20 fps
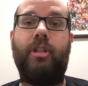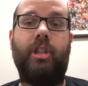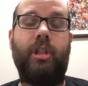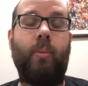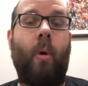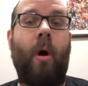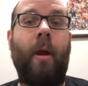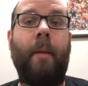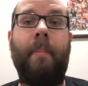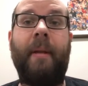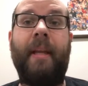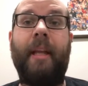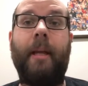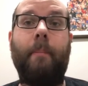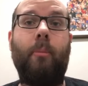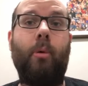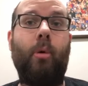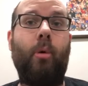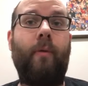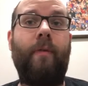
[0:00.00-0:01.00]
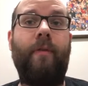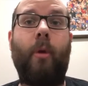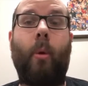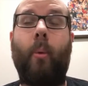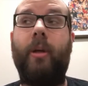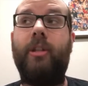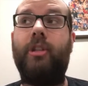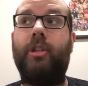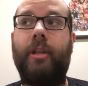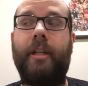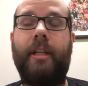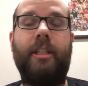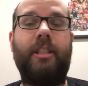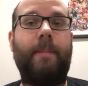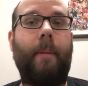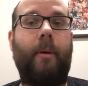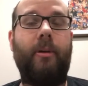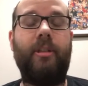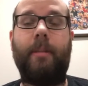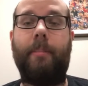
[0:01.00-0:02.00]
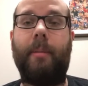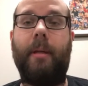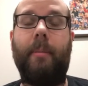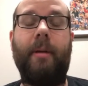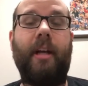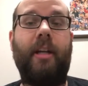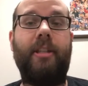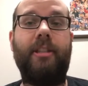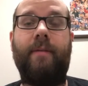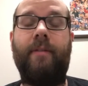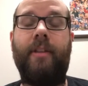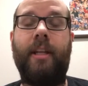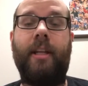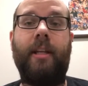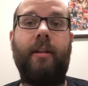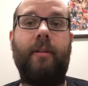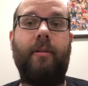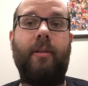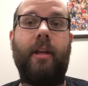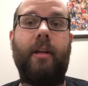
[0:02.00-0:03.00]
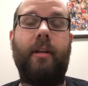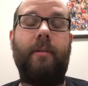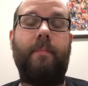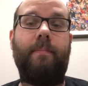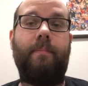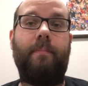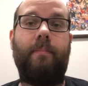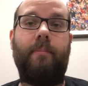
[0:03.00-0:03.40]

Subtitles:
G1 being moved originally supposed to be because of the